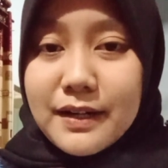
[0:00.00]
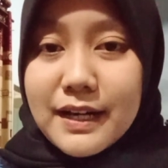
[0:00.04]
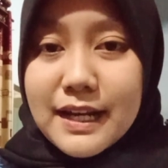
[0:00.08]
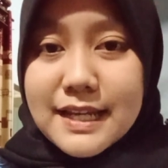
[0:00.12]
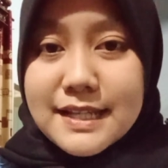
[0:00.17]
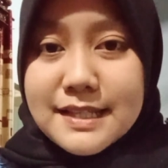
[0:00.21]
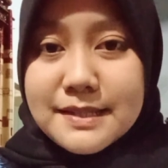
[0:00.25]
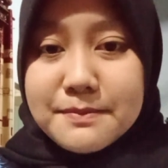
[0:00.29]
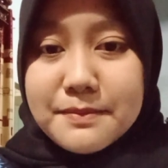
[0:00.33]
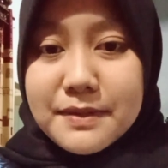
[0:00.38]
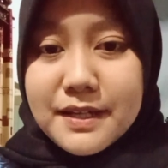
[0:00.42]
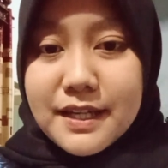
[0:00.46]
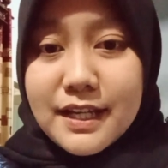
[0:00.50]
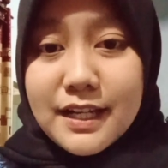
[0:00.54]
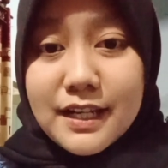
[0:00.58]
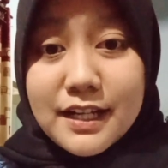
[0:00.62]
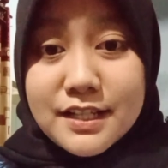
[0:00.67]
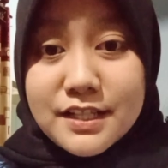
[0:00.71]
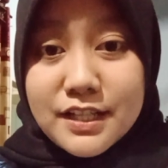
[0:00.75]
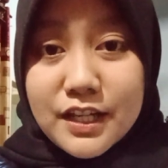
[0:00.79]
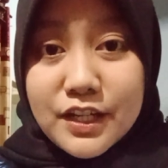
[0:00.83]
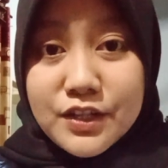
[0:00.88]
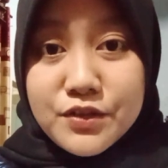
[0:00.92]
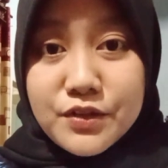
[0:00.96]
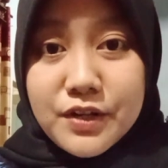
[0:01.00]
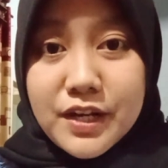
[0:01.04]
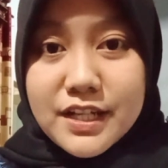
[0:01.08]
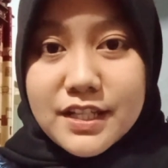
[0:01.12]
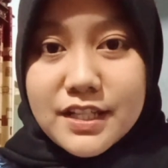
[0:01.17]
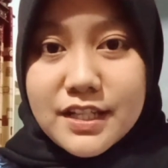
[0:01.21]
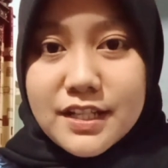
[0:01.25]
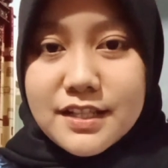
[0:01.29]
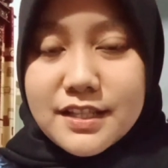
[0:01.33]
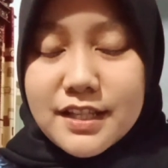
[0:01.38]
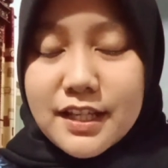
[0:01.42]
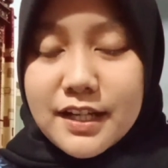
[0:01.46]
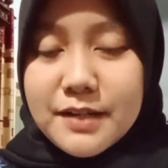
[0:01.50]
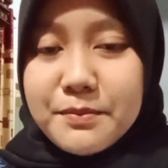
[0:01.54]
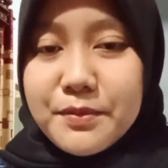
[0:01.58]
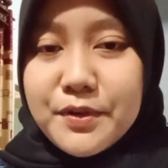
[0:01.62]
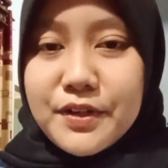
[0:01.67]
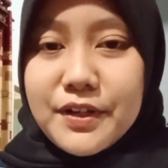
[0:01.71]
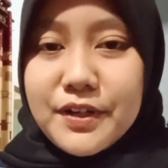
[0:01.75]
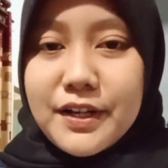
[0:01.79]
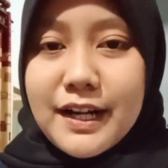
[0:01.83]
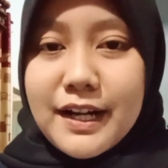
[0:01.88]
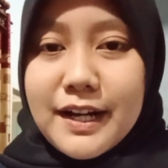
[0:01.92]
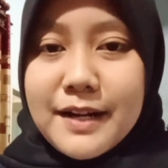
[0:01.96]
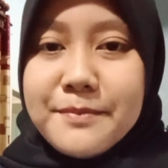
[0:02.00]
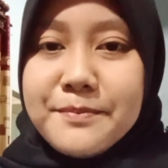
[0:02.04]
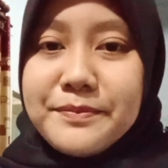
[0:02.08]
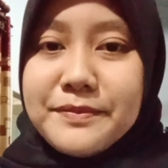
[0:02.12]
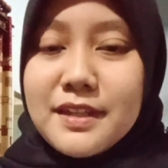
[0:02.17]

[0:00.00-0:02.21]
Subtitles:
Class B English Education Study Program.